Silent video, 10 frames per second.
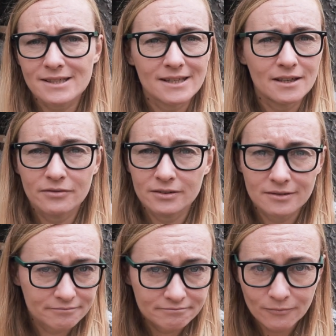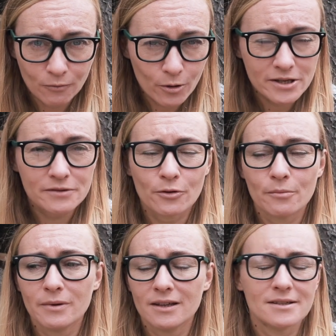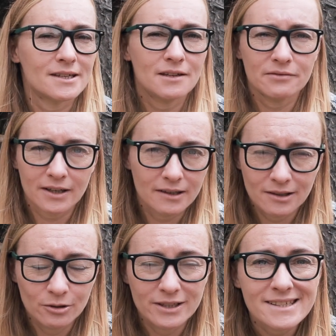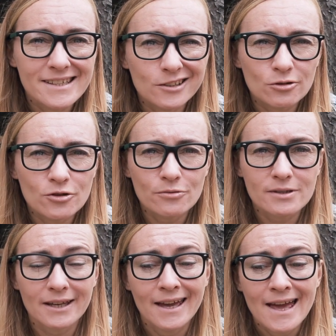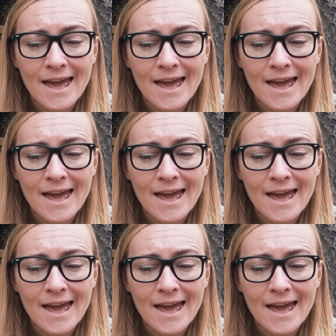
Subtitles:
see if it works for me, see if I'm gonna stick to juicing.